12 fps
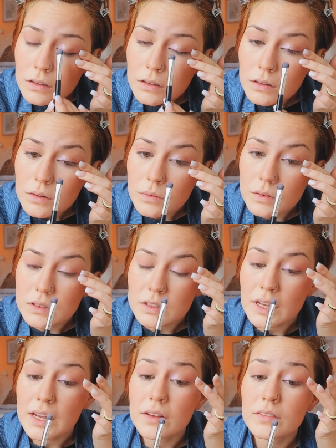Once I
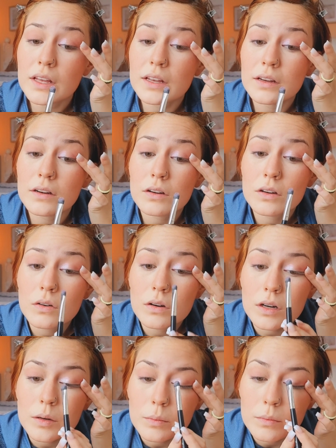have that inner
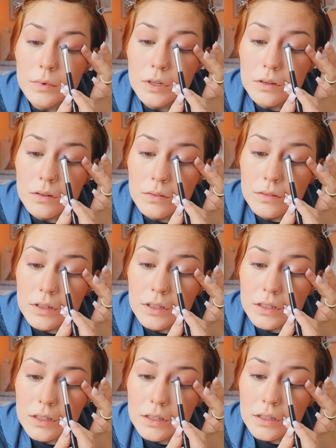corner
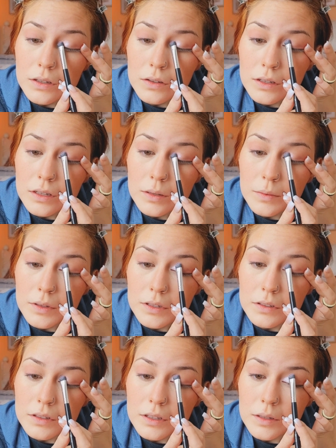really coated, I'm going to
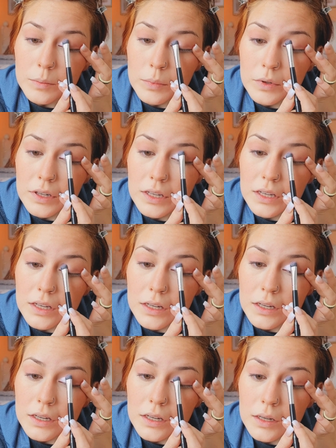start bringing it
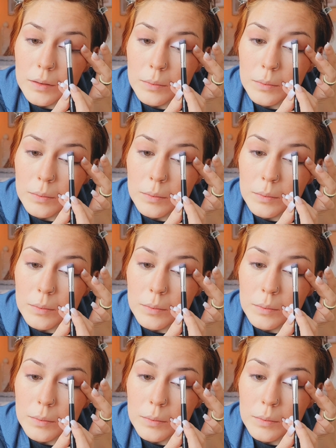up